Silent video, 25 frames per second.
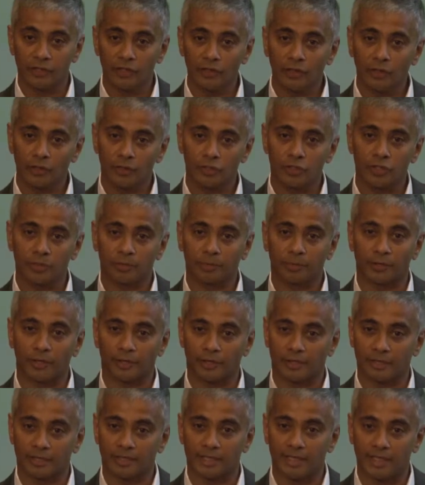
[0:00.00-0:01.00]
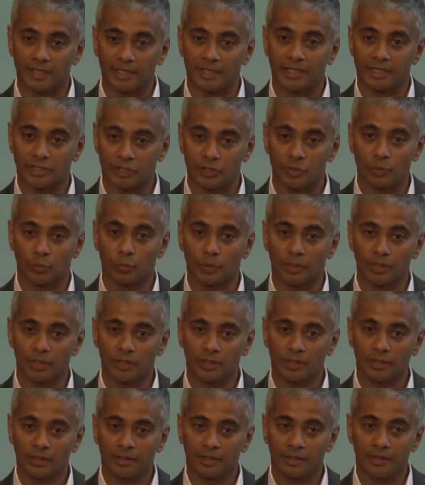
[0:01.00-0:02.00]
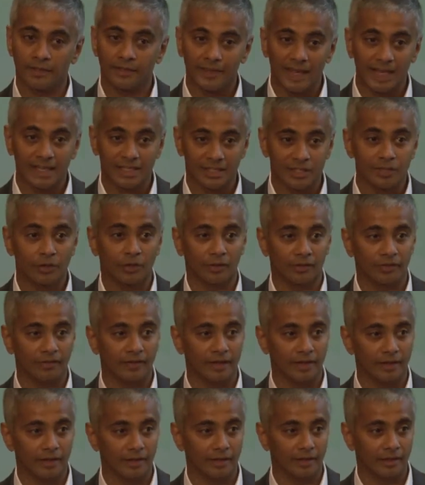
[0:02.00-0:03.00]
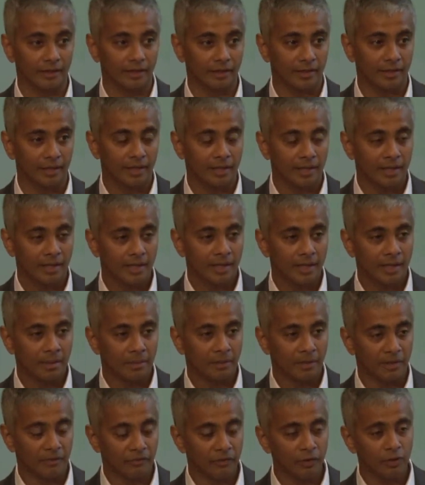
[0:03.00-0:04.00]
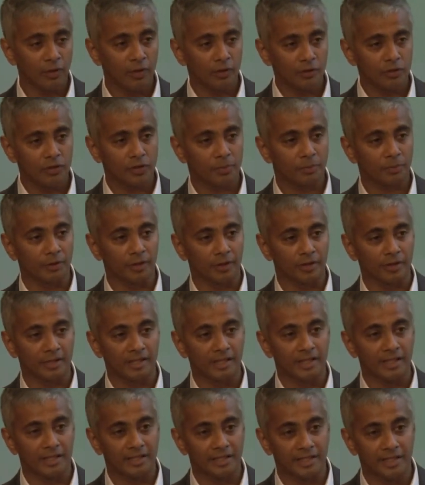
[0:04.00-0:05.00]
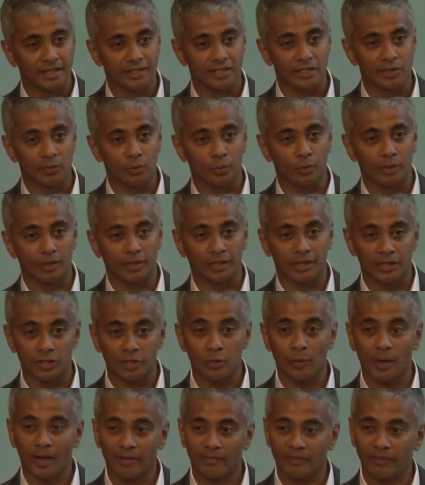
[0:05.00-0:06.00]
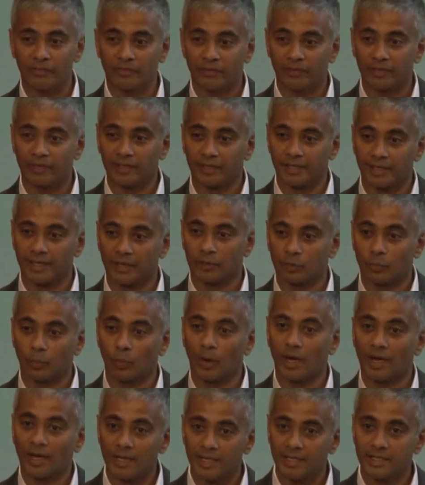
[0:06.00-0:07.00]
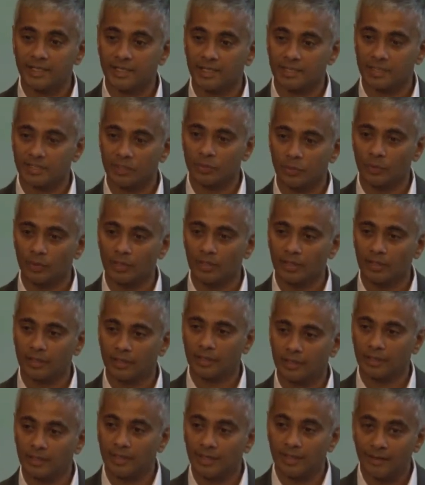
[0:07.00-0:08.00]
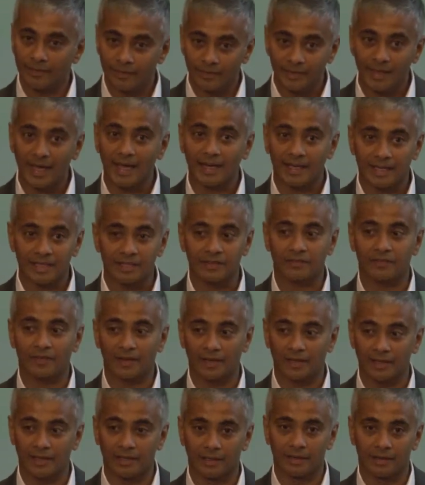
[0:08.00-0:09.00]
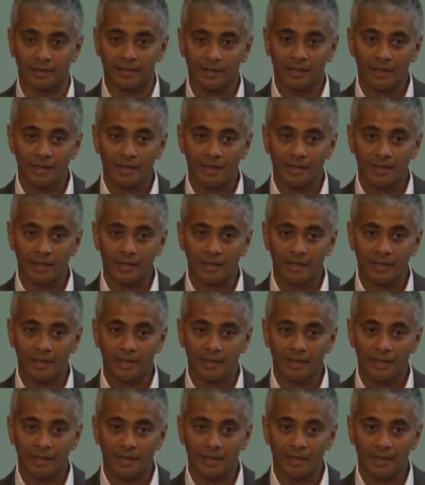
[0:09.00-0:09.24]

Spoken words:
you launch a product and it doesn't work, that's not failure. But if you launch a product and it doesn't work and you haven't figured out why it doesn't work, that is failure.